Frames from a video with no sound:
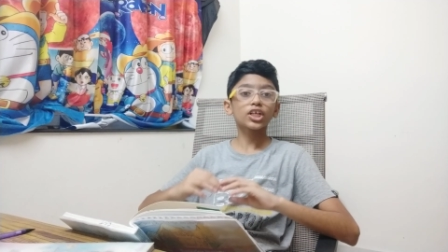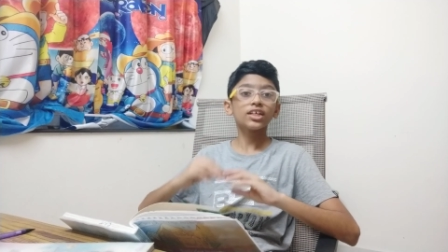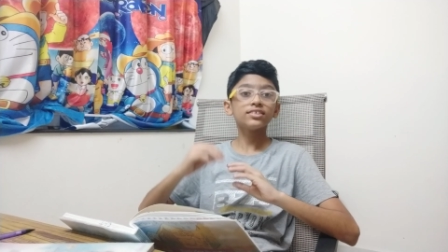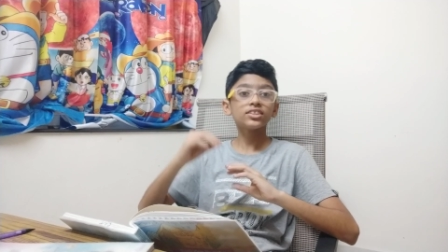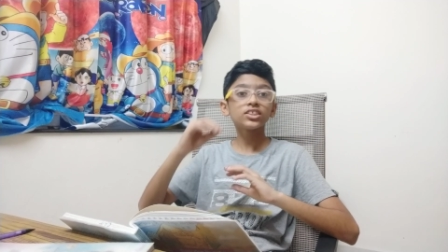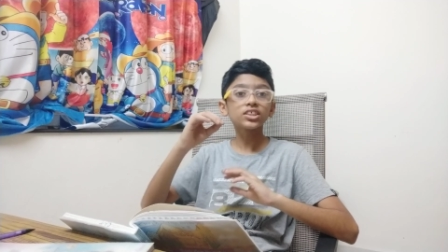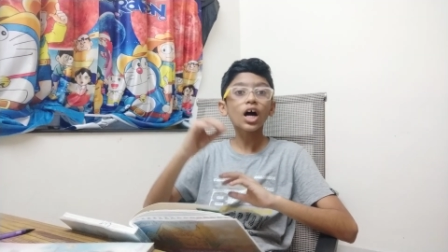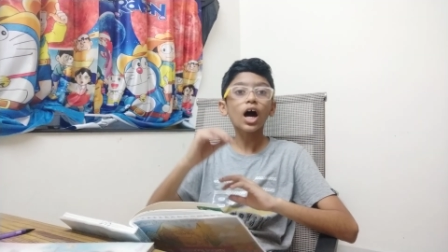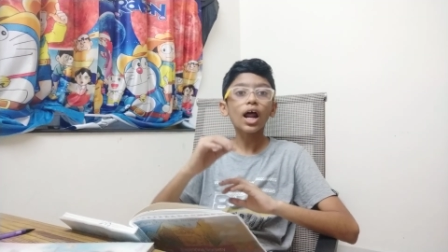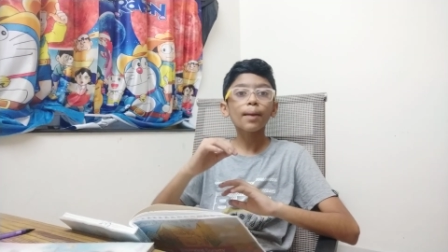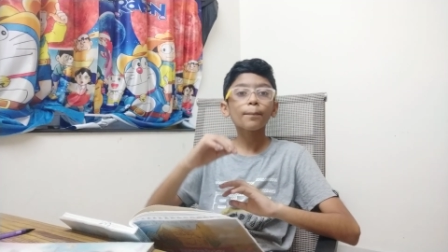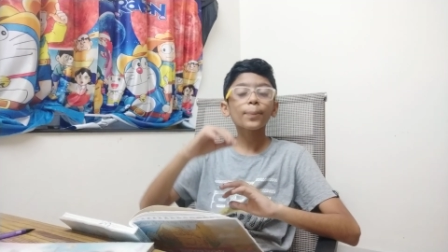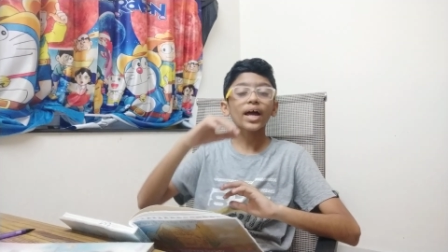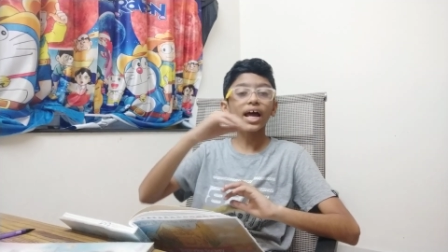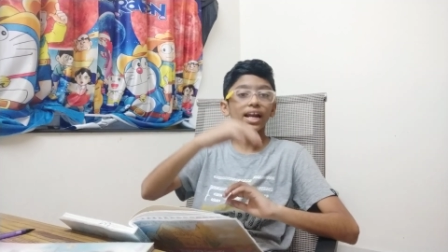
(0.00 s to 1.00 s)
is sharp
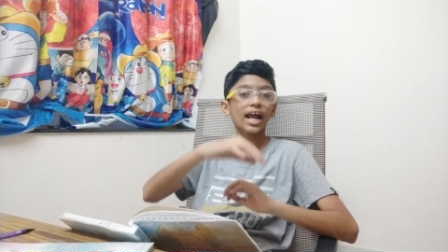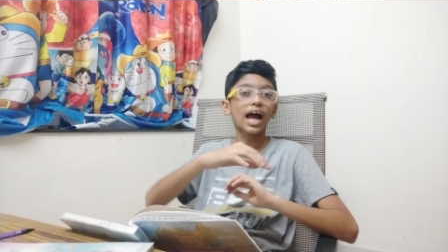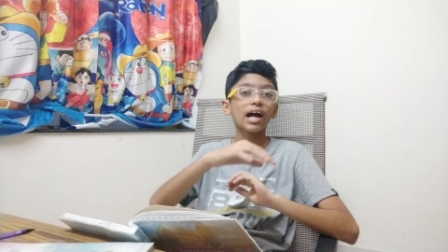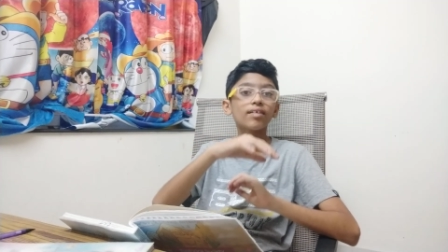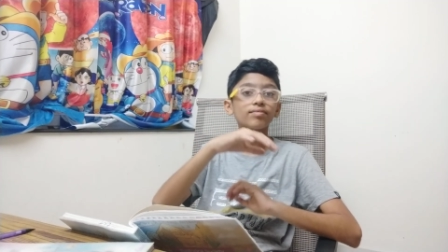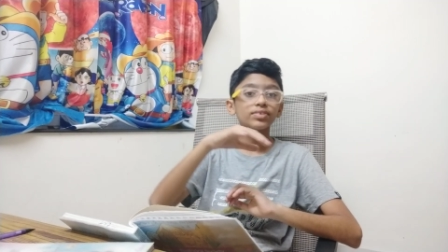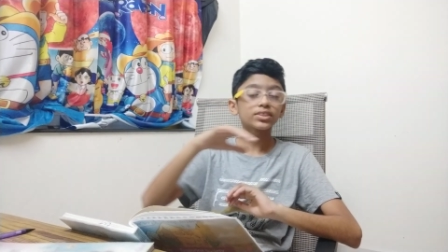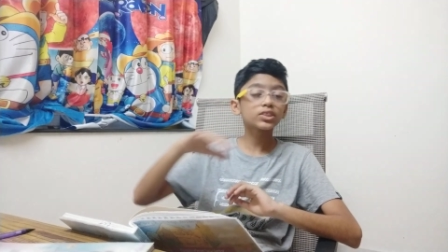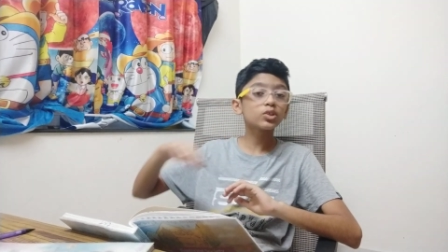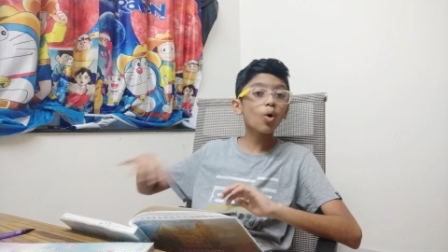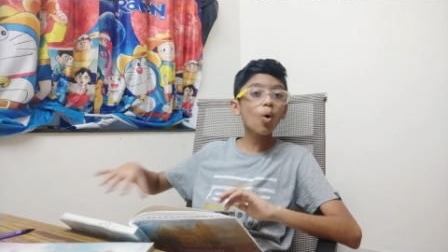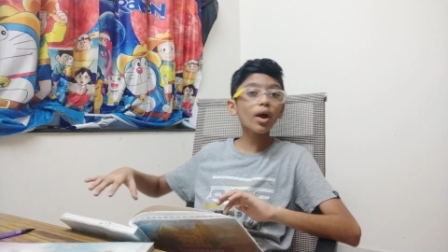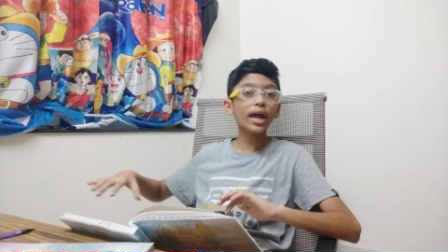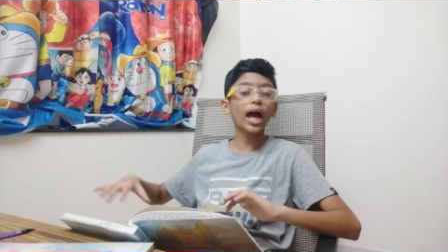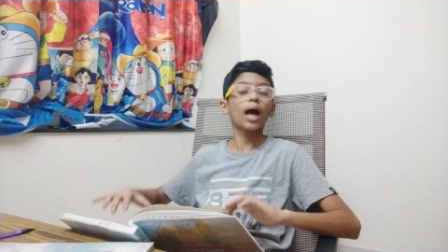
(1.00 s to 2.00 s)
and have
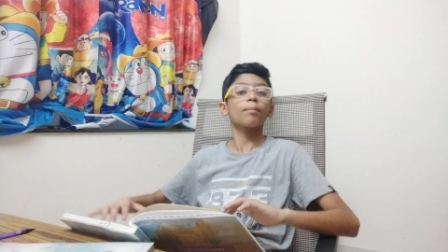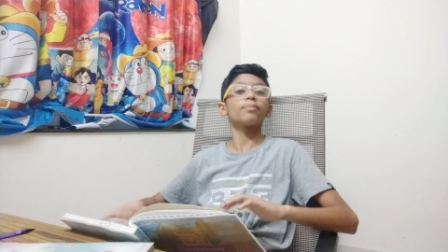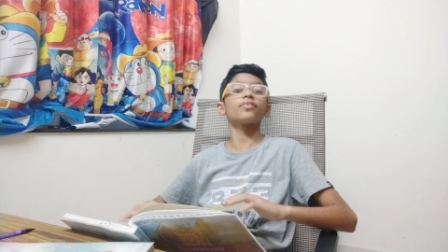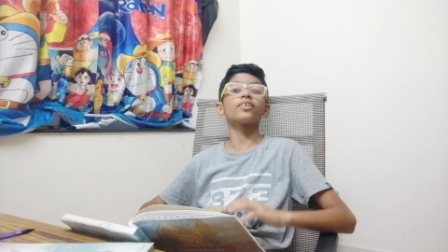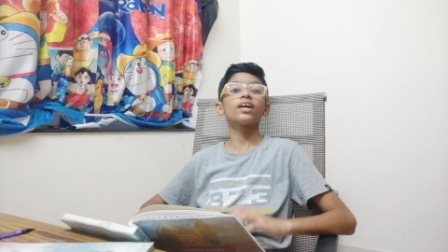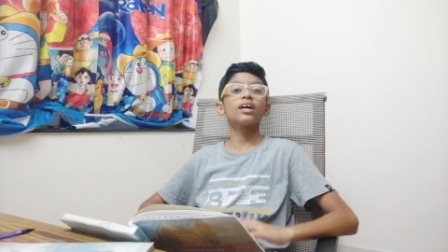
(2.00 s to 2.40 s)
snow caps,